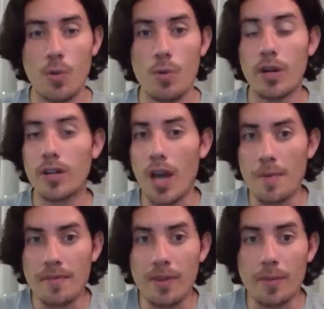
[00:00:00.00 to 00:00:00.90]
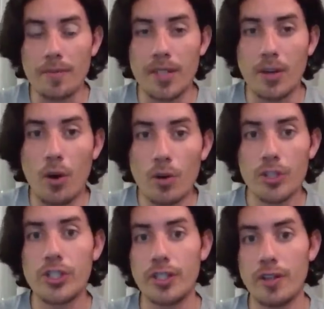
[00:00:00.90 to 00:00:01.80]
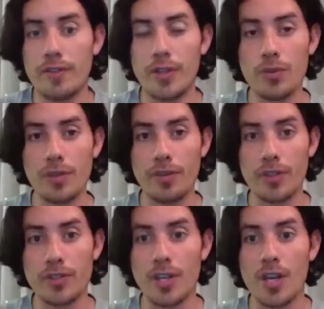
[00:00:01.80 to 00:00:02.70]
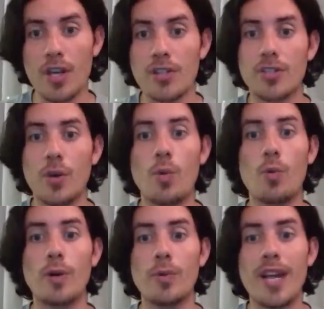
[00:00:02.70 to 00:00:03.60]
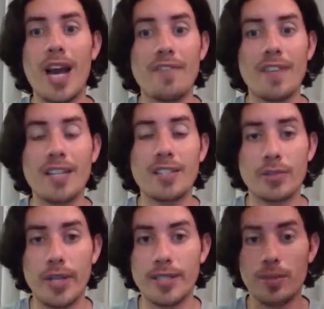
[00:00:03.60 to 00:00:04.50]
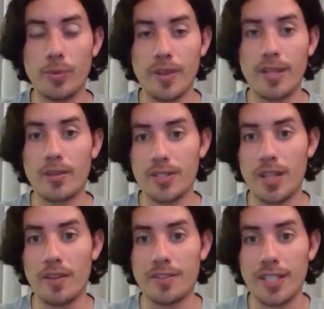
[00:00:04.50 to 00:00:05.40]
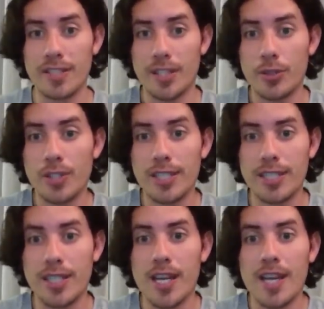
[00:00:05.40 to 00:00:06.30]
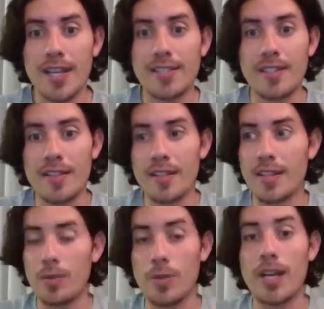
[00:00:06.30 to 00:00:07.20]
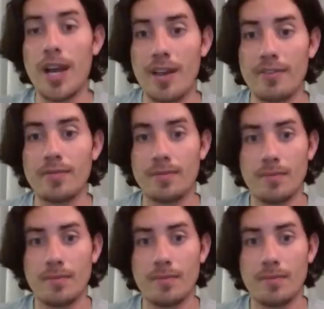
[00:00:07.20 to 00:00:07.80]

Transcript: we are coming from the origin of the universe. So what we have integrated within ourselves is the unity, is something that we have